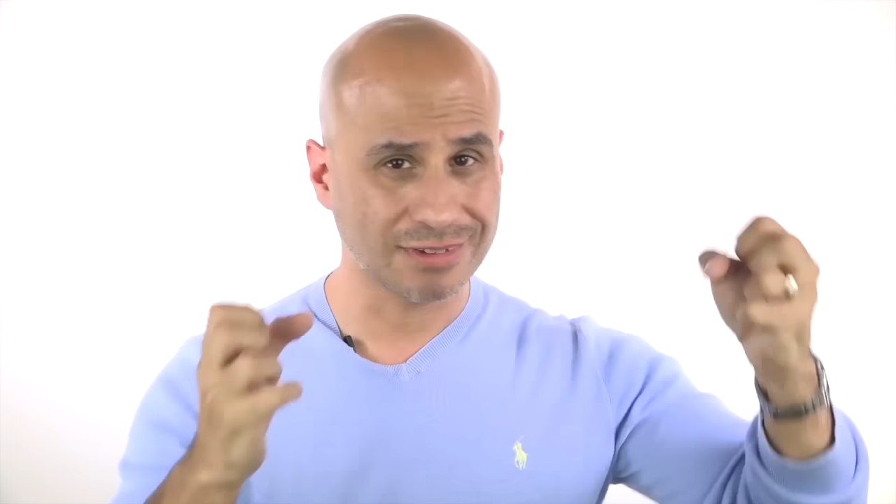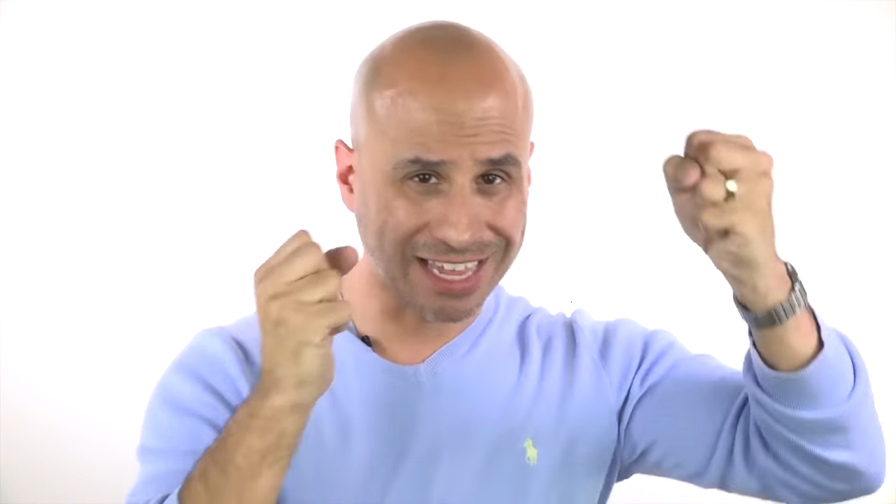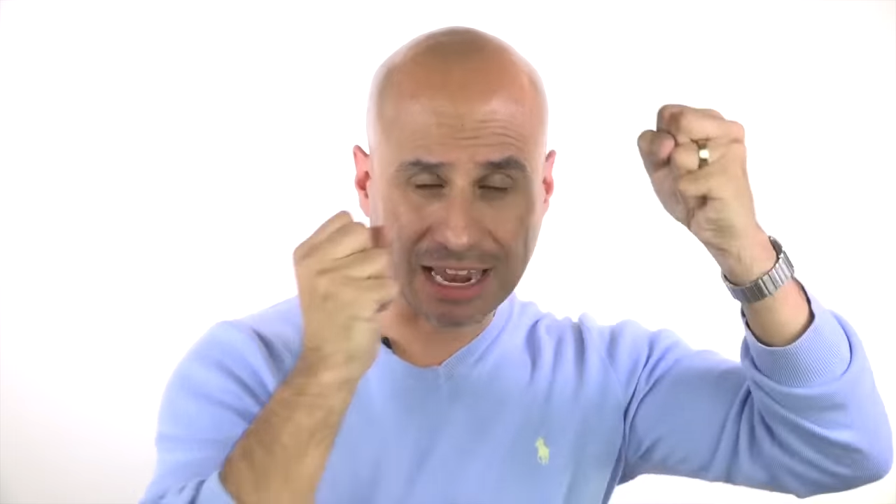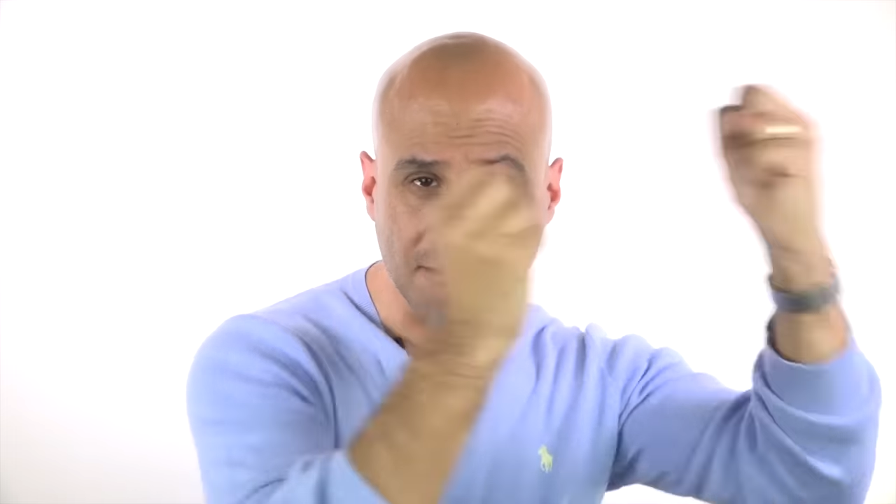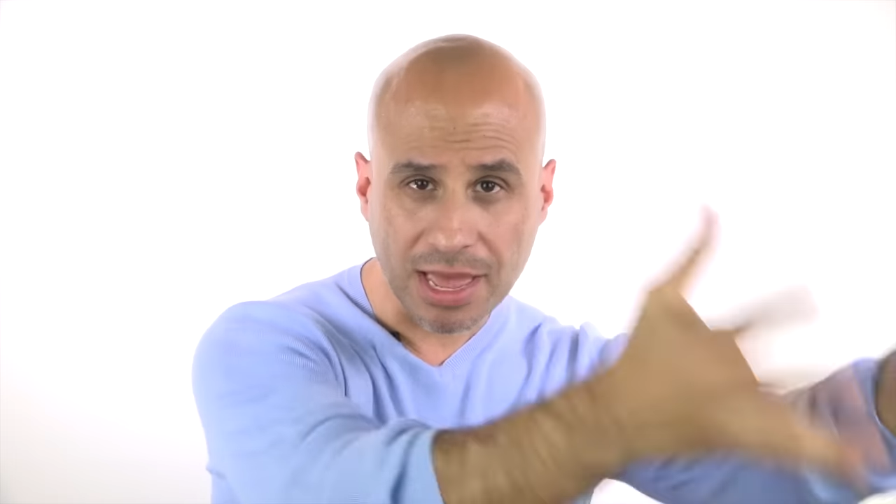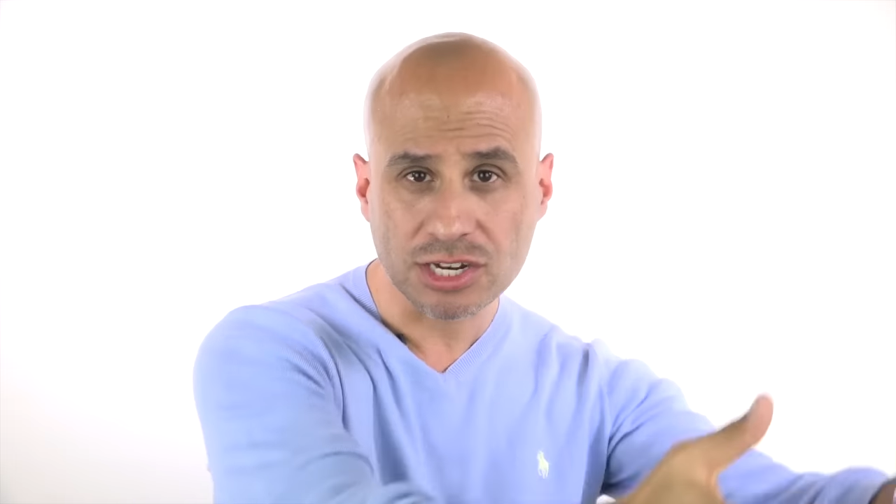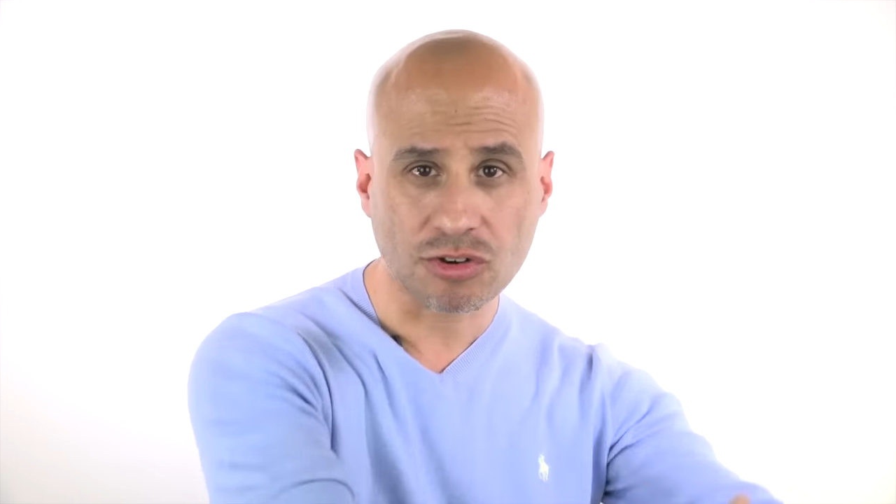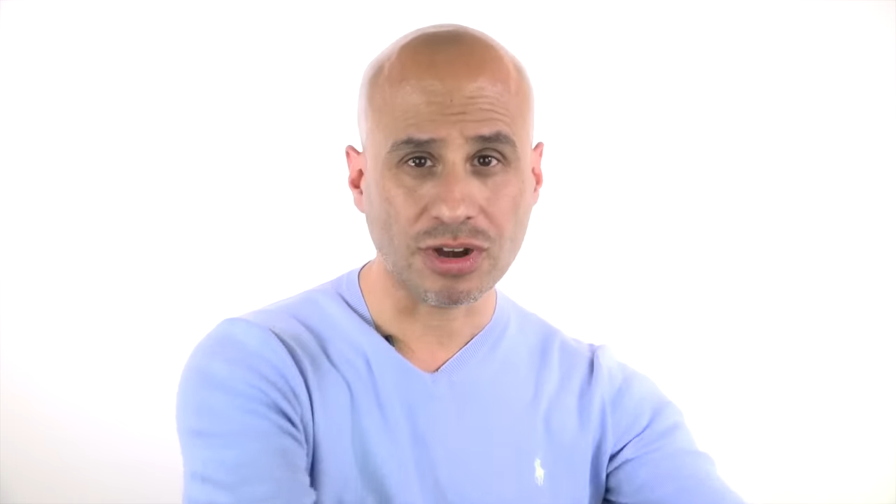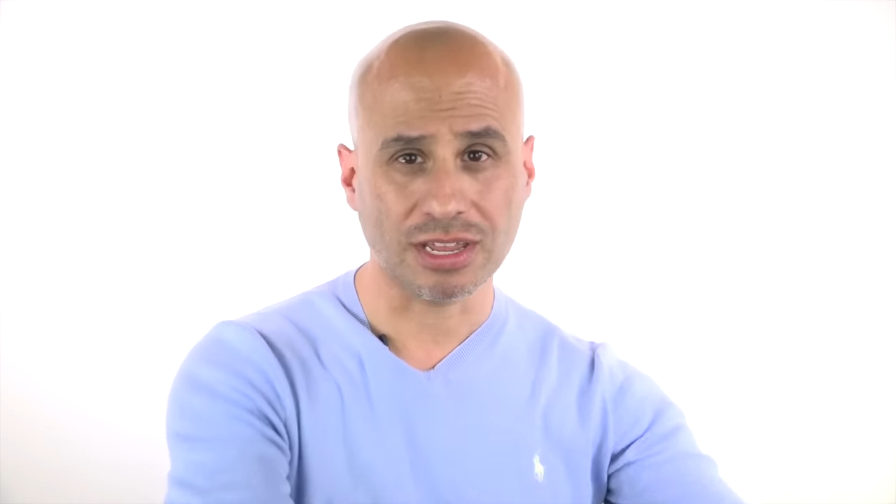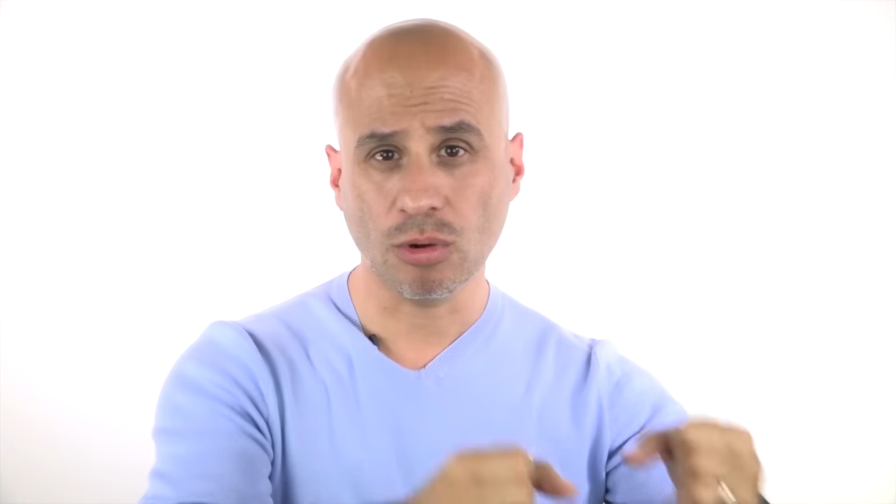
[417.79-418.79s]
Get
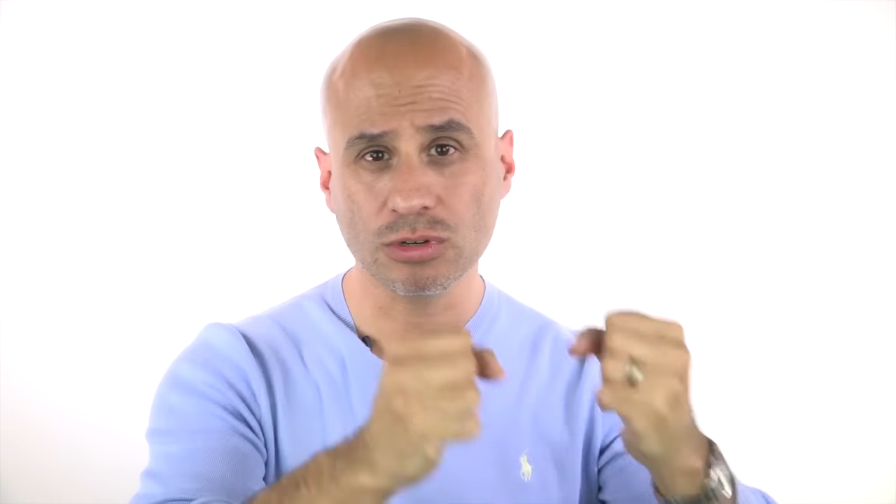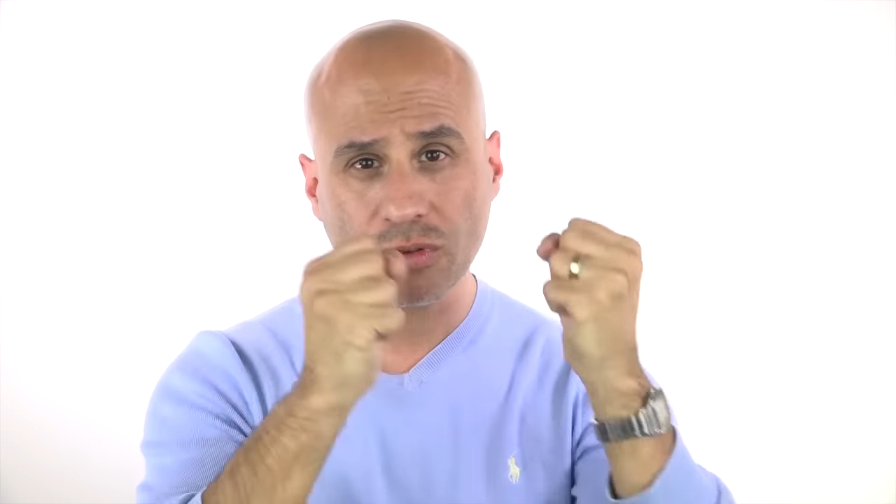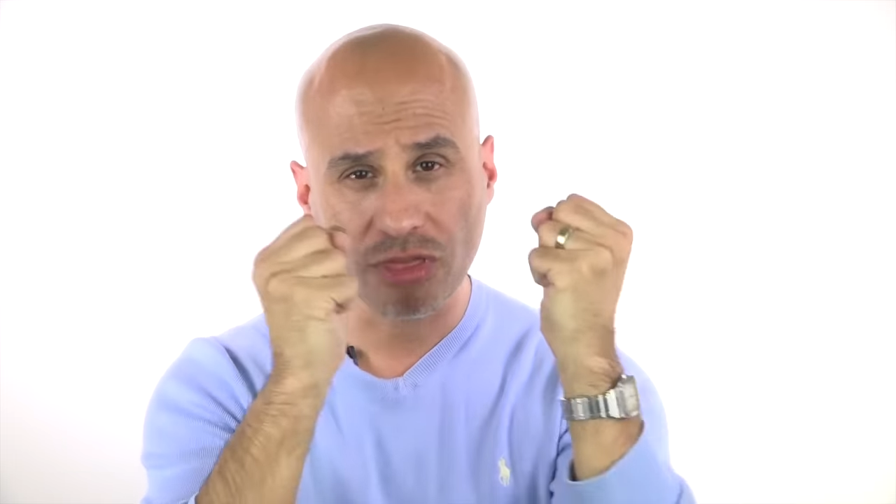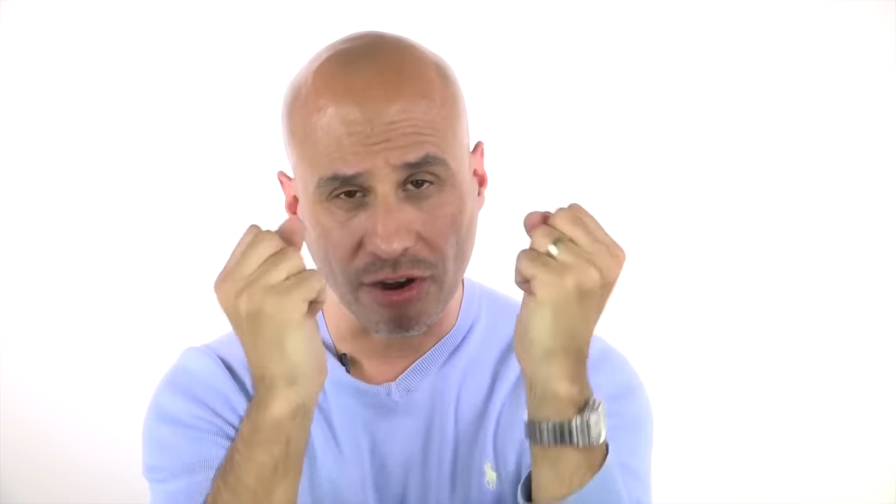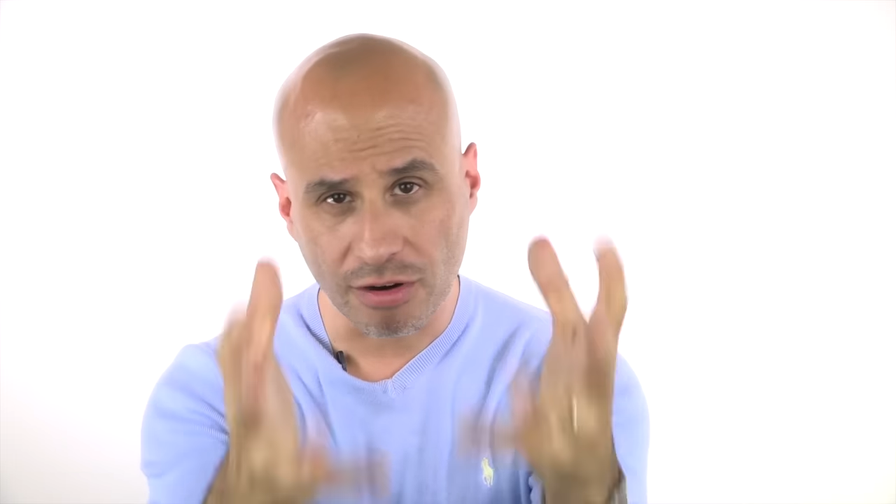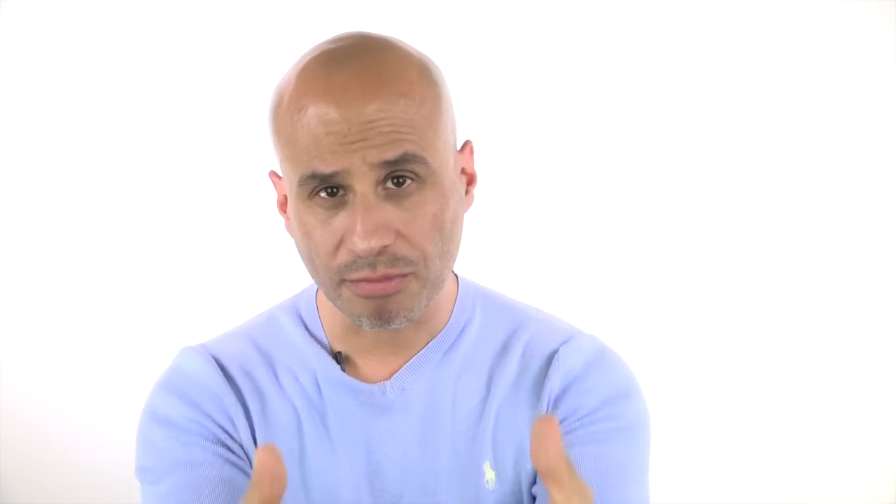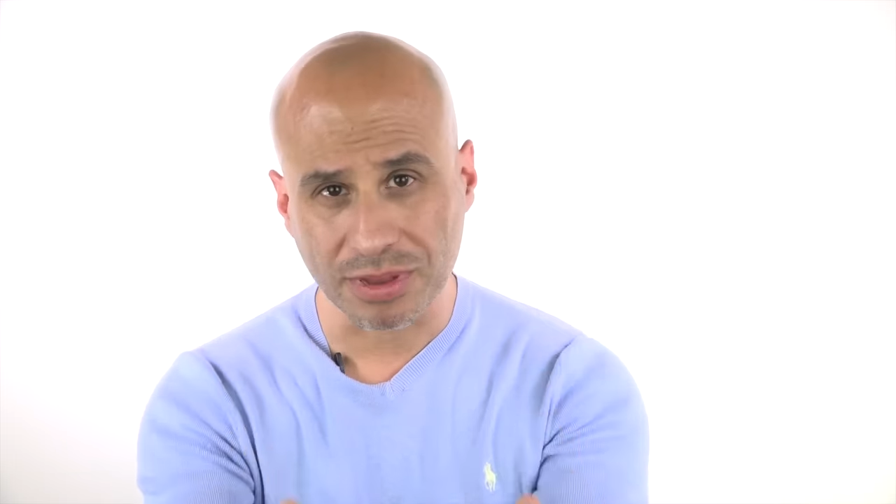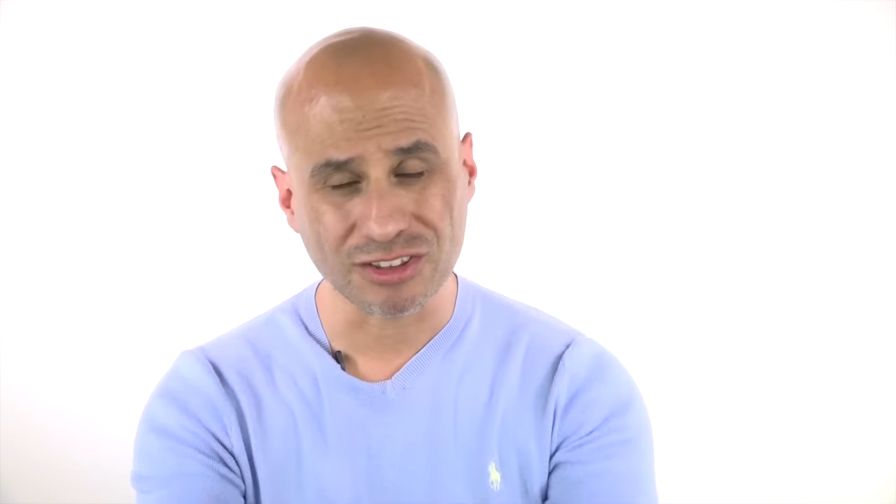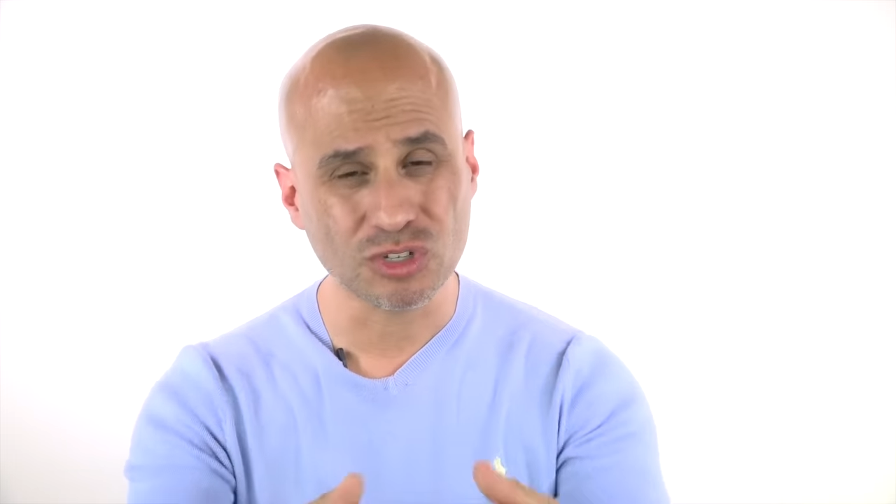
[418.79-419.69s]
mentoring, go to therapy,